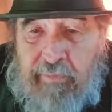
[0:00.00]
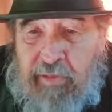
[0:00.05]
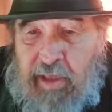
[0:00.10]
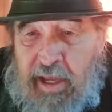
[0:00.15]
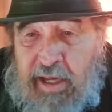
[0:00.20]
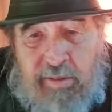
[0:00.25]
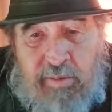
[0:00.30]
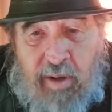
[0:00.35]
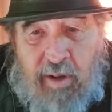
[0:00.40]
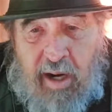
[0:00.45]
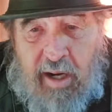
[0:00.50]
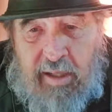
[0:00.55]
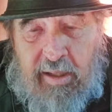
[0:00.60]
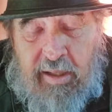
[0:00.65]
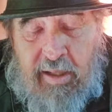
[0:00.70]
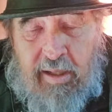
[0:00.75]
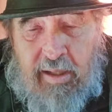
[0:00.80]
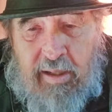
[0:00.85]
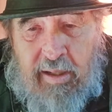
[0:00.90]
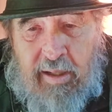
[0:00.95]
if that's right?
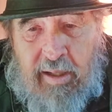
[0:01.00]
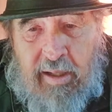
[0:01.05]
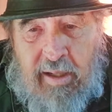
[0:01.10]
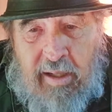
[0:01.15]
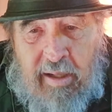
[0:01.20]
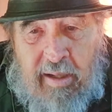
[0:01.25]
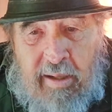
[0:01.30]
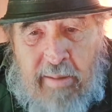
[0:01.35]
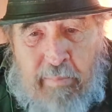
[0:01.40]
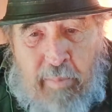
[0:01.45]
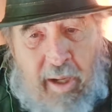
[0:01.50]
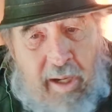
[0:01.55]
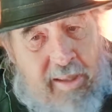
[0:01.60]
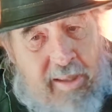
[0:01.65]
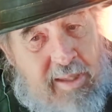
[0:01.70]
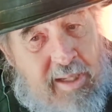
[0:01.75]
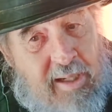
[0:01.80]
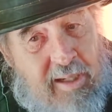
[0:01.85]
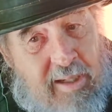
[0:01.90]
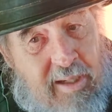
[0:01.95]
But I
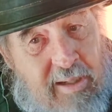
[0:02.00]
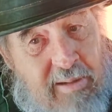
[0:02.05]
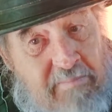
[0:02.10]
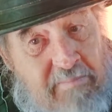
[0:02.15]
think